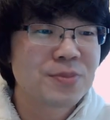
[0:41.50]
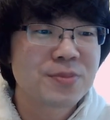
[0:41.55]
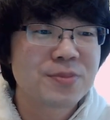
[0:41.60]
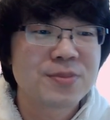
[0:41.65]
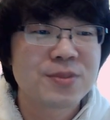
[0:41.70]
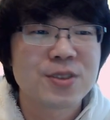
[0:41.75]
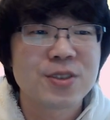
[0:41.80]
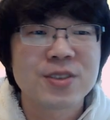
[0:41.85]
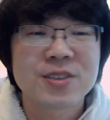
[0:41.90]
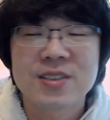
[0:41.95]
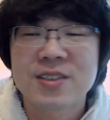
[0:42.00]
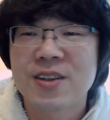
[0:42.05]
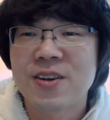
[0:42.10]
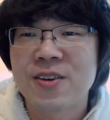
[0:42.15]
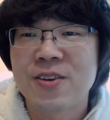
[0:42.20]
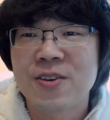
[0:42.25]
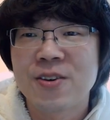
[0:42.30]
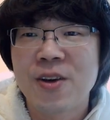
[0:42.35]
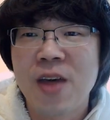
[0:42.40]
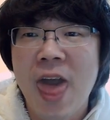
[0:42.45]
Just
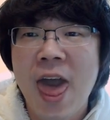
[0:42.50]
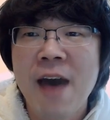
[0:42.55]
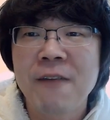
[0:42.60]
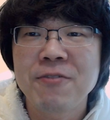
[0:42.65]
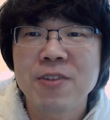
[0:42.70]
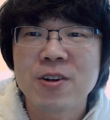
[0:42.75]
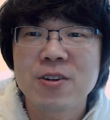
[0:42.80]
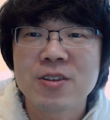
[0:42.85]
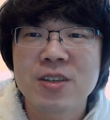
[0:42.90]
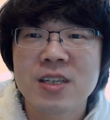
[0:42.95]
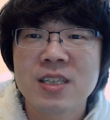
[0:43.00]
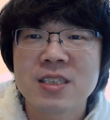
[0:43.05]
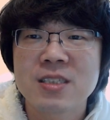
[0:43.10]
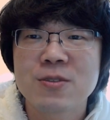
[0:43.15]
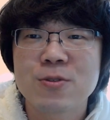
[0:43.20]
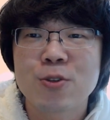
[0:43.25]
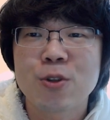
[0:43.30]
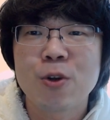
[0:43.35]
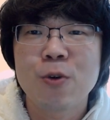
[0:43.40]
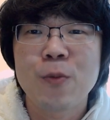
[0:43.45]
uh, after
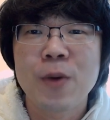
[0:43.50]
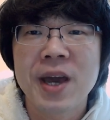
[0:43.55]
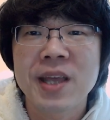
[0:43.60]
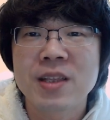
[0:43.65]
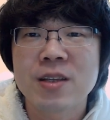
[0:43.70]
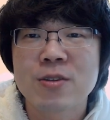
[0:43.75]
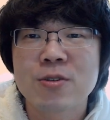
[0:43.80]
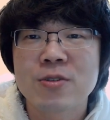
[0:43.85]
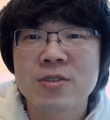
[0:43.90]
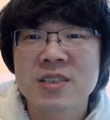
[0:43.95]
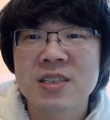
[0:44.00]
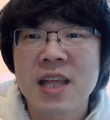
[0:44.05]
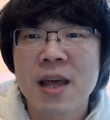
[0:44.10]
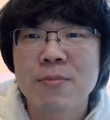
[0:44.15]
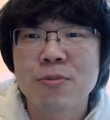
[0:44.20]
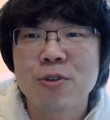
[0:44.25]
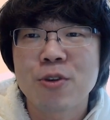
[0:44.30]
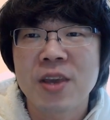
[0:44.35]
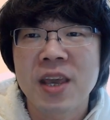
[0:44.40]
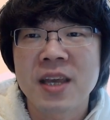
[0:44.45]
this, you know, white doesn't
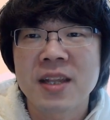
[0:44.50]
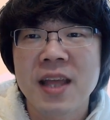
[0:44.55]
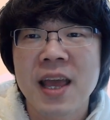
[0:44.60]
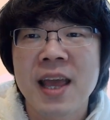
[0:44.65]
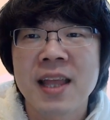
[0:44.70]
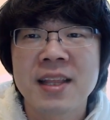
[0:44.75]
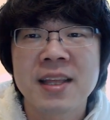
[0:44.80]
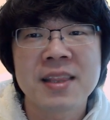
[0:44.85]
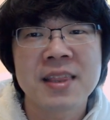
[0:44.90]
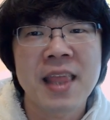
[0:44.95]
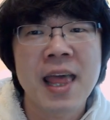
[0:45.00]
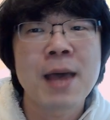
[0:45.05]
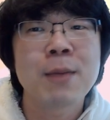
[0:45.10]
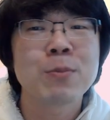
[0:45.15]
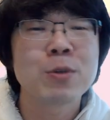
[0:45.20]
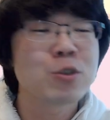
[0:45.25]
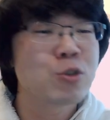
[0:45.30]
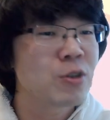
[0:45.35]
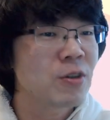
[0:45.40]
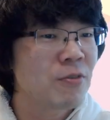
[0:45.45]
have to get any
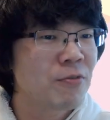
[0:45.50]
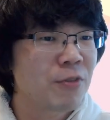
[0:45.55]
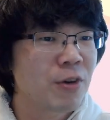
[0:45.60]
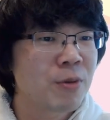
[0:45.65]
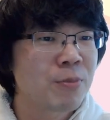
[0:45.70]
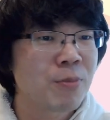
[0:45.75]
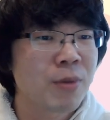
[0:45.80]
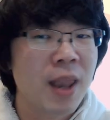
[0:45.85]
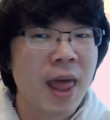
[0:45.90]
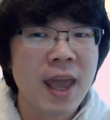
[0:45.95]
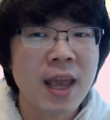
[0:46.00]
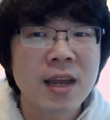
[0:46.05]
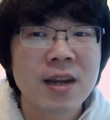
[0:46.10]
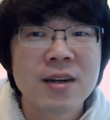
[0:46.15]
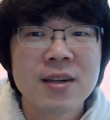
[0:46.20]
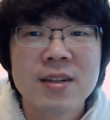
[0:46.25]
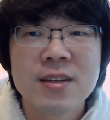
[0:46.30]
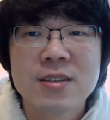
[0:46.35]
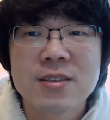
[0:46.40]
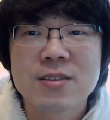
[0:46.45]
damage from black.
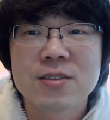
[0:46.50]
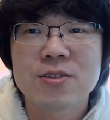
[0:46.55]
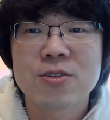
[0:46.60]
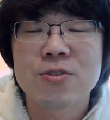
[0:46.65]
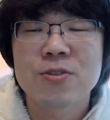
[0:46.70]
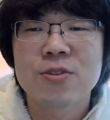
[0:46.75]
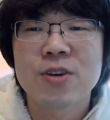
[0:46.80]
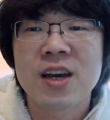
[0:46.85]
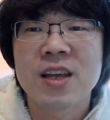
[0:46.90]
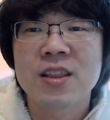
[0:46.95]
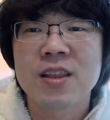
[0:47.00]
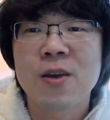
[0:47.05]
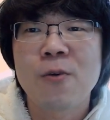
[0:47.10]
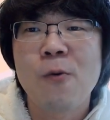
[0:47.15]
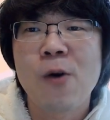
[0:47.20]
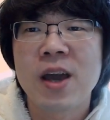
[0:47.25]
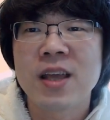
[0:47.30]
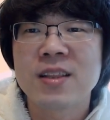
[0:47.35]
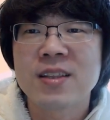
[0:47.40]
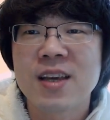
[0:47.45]
So I think
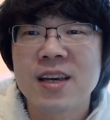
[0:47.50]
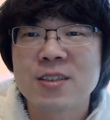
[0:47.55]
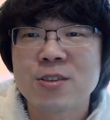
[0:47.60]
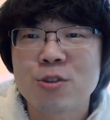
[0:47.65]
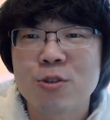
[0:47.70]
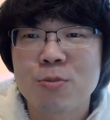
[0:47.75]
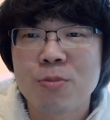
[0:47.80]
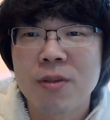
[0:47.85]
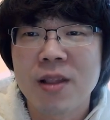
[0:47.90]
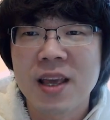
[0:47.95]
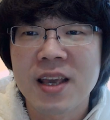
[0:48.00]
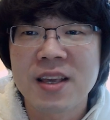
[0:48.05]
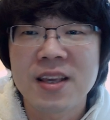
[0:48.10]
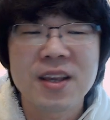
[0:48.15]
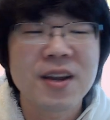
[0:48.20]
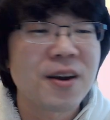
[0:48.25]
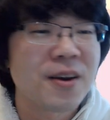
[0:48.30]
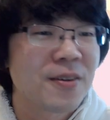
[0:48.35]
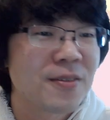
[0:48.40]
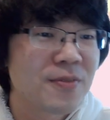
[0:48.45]
white has to play
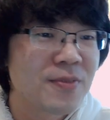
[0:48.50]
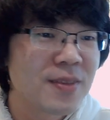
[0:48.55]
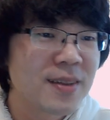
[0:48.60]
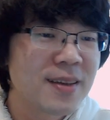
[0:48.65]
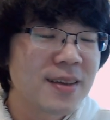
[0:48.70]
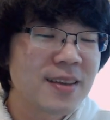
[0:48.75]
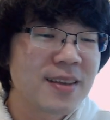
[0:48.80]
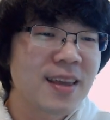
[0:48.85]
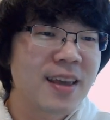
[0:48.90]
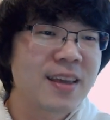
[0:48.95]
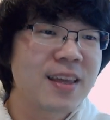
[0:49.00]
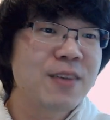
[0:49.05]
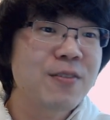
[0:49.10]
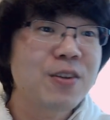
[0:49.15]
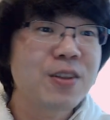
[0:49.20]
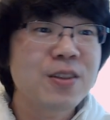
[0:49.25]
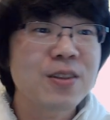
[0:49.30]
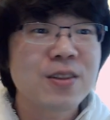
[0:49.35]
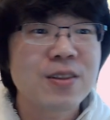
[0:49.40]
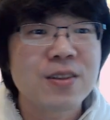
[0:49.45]
here. Yeah,
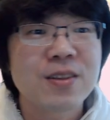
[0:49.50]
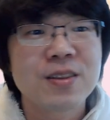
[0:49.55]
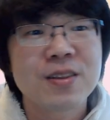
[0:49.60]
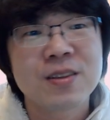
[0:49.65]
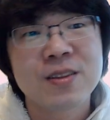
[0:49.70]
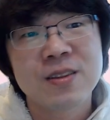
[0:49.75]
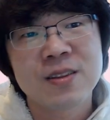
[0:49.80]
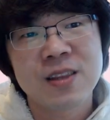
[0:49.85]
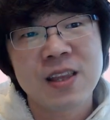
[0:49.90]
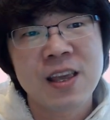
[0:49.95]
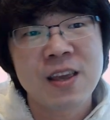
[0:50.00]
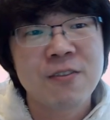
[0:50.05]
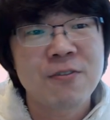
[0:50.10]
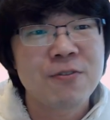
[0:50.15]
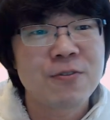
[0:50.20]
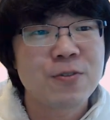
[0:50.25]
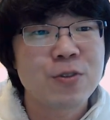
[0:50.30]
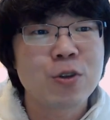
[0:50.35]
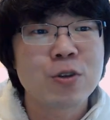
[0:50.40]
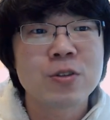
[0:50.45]
even
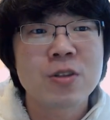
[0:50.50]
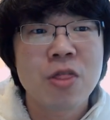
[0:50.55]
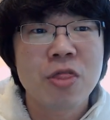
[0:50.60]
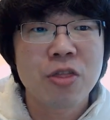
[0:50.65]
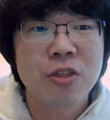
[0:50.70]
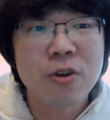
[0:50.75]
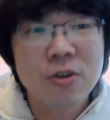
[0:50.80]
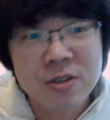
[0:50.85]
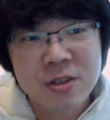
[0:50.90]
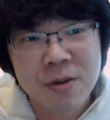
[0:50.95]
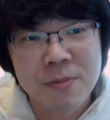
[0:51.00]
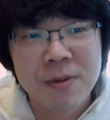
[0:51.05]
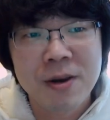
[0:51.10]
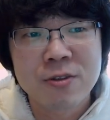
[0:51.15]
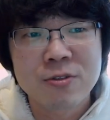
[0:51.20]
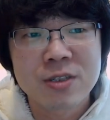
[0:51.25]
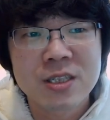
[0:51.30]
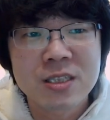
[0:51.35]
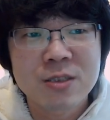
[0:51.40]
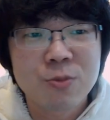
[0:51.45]
if you thought
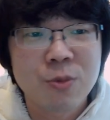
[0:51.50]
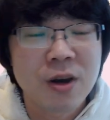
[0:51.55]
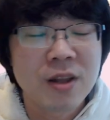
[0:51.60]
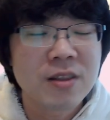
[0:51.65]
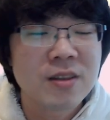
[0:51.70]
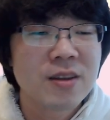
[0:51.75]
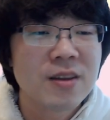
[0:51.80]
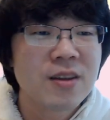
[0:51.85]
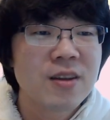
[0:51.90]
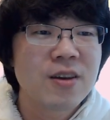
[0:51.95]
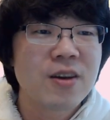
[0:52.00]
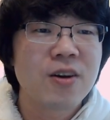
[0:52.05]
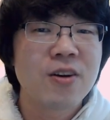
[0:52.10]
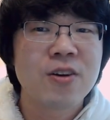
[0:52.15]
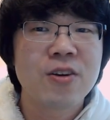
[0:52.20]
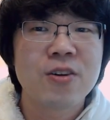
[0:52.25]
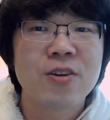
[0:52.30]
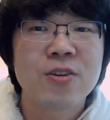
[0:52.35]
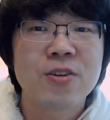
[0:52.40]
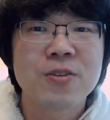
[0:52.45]
about this one,
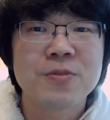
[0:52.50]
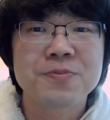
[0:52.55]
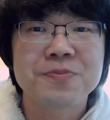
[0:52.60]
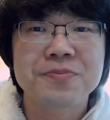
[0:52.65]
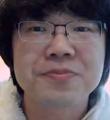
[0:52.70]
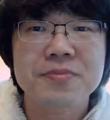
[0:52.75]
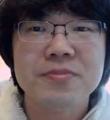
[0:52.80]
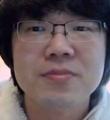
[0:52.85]
um,